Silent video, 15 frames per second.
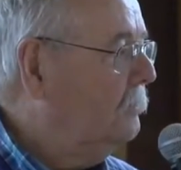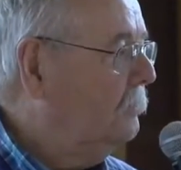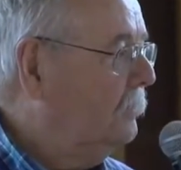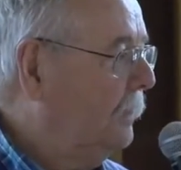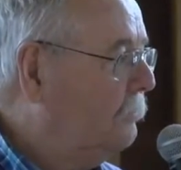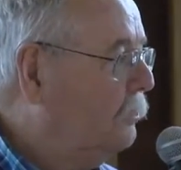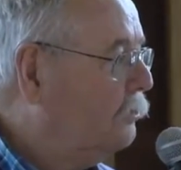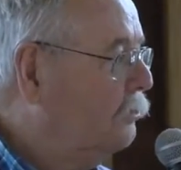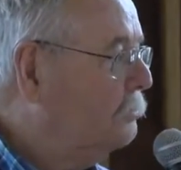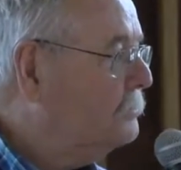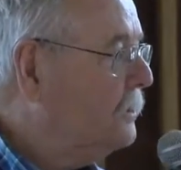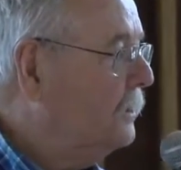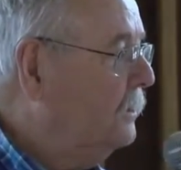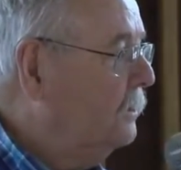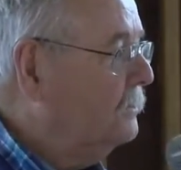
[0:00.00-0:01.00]
member
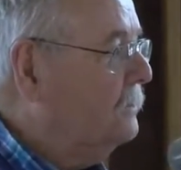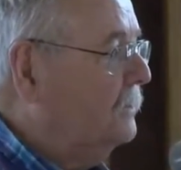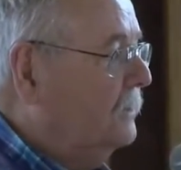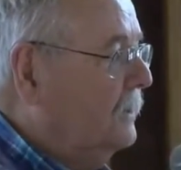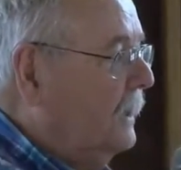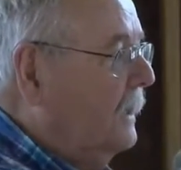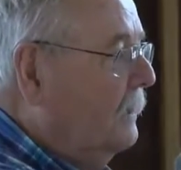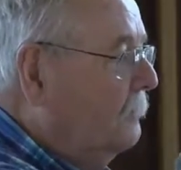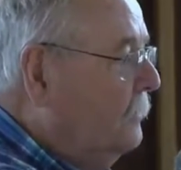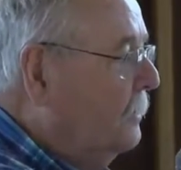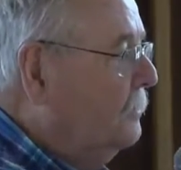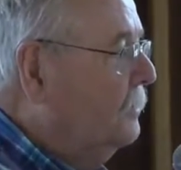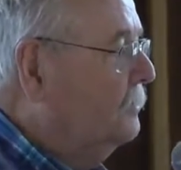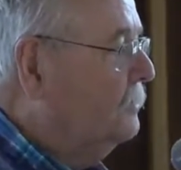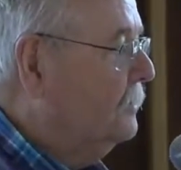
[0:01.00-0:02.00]
groups are here today.
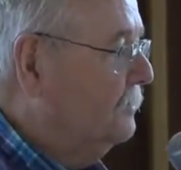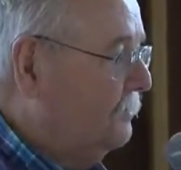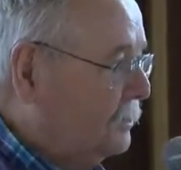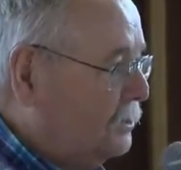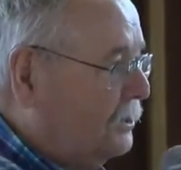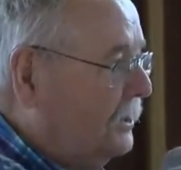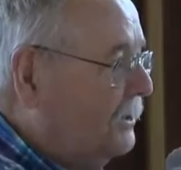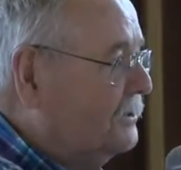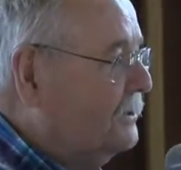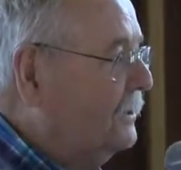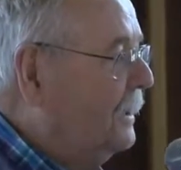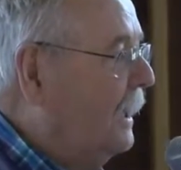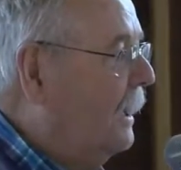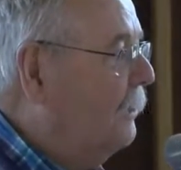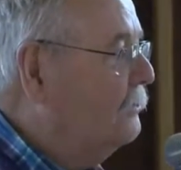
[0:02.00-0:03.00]
Maybe the machinists
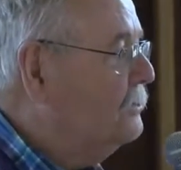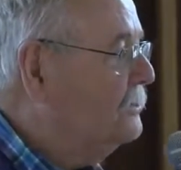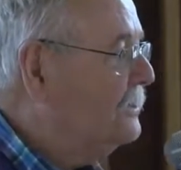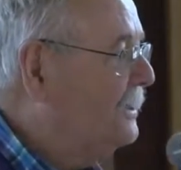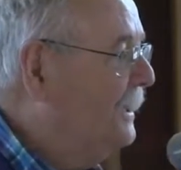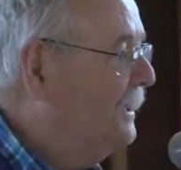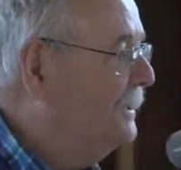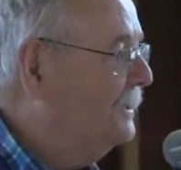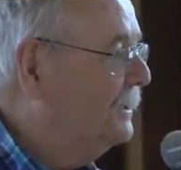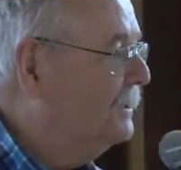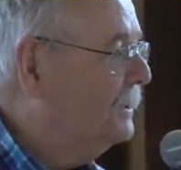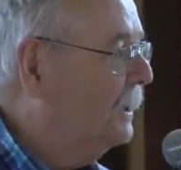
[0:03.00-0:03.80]
in the house, Ken